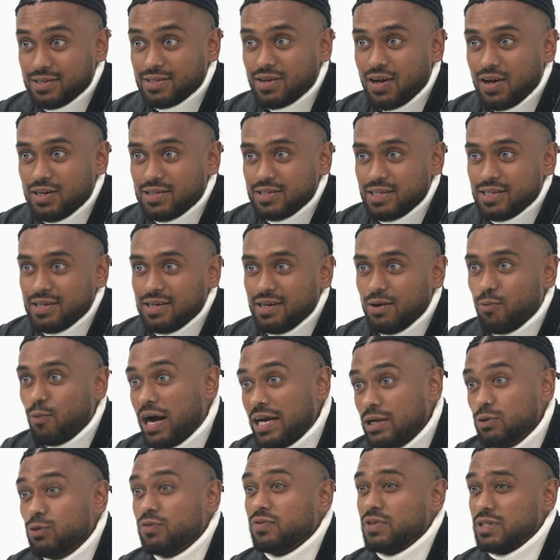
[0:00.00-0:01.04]
guy said, and
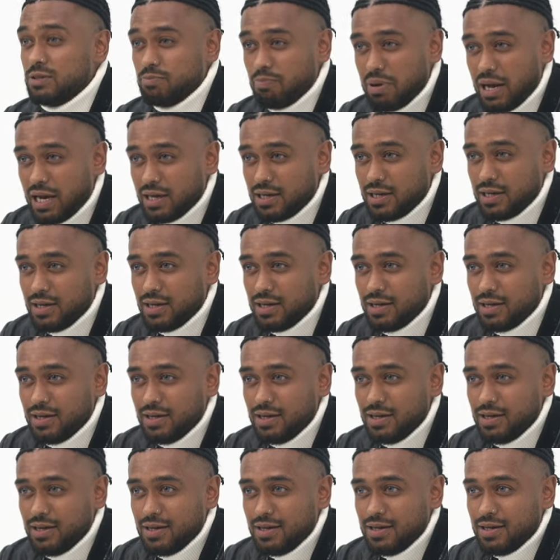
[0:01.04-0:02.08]
why you with this packy?
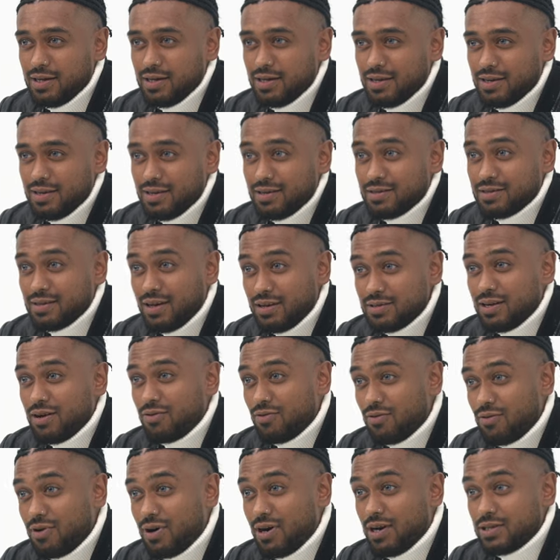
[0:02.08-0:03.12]
Right, right. So I was like,
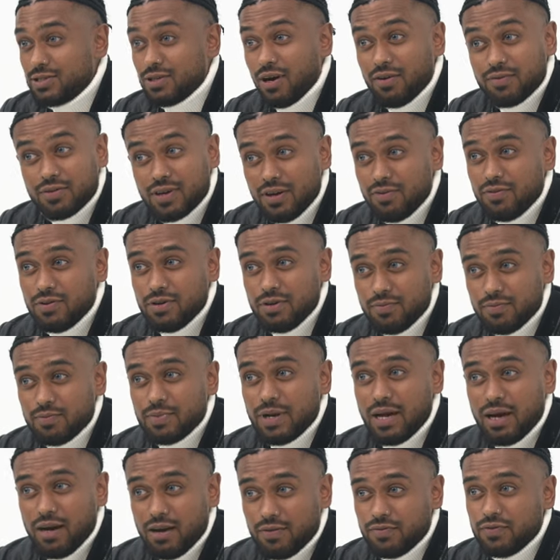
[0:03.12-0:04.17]
raw. So I've given him
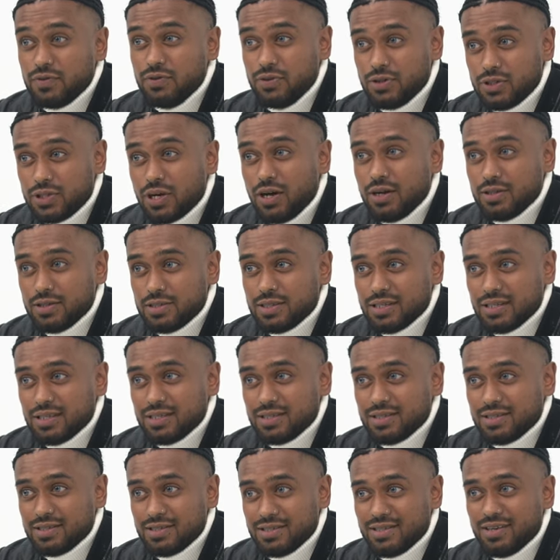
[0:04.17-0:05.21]
like a few
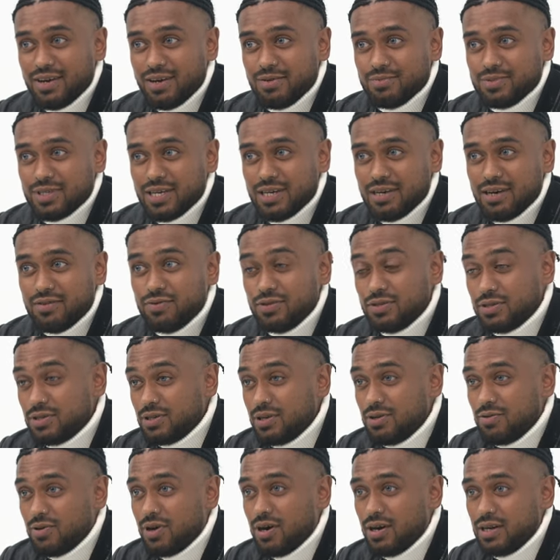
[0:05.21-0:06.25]
chances. Do you know what I'm saying? I thought, you
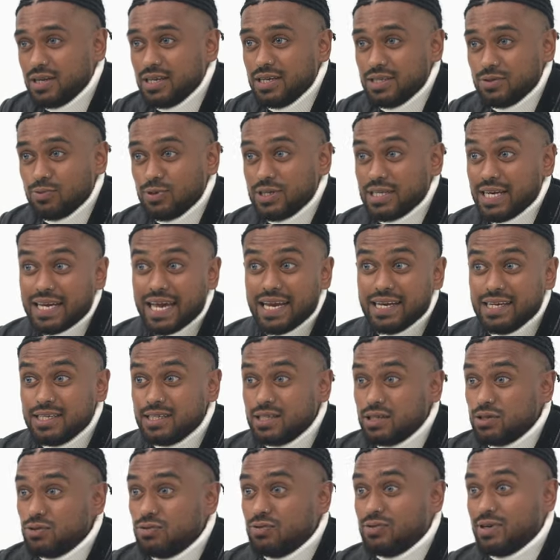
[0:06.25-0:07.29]
know what is what? Again,
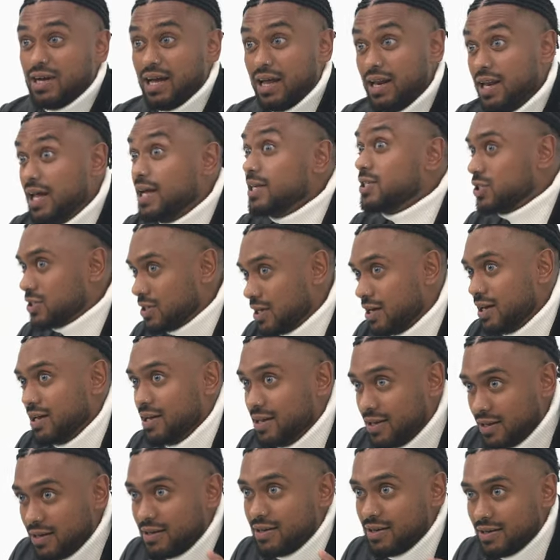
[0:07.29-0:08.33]
this is all
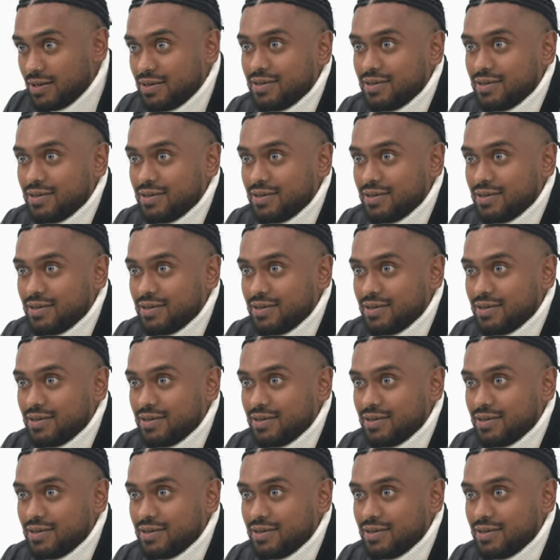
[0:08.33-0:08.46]
allegedly